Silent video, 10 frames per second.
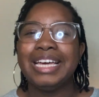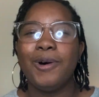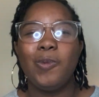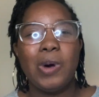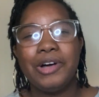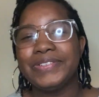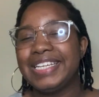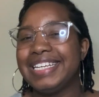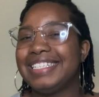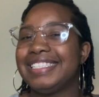
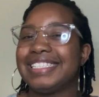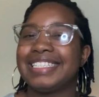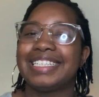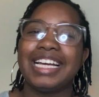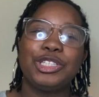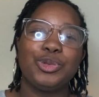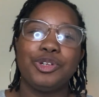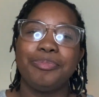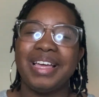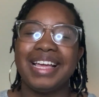wellness,
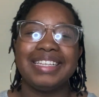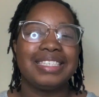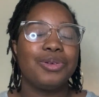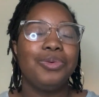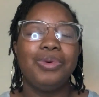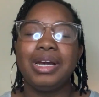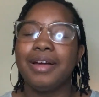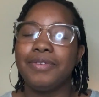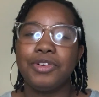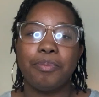schedule-based,
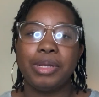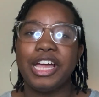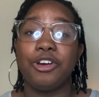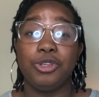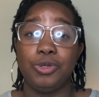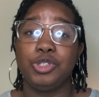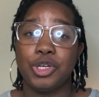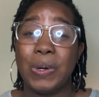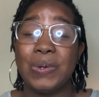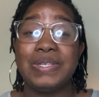whatever planner you
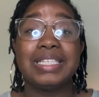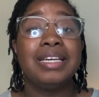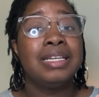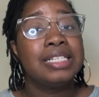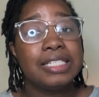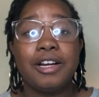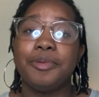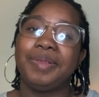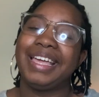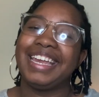chose.
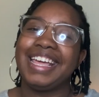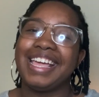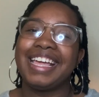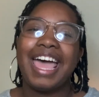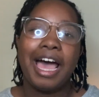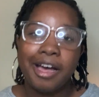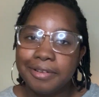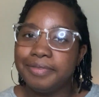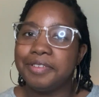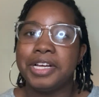Start planning,
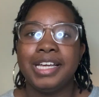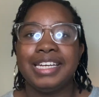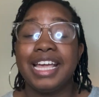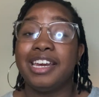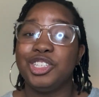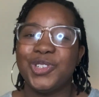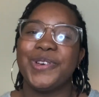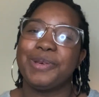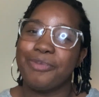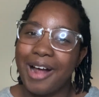have fun, and
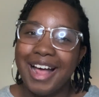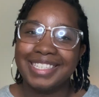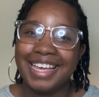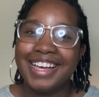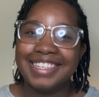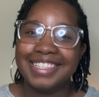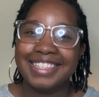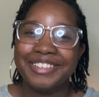enjoy the process.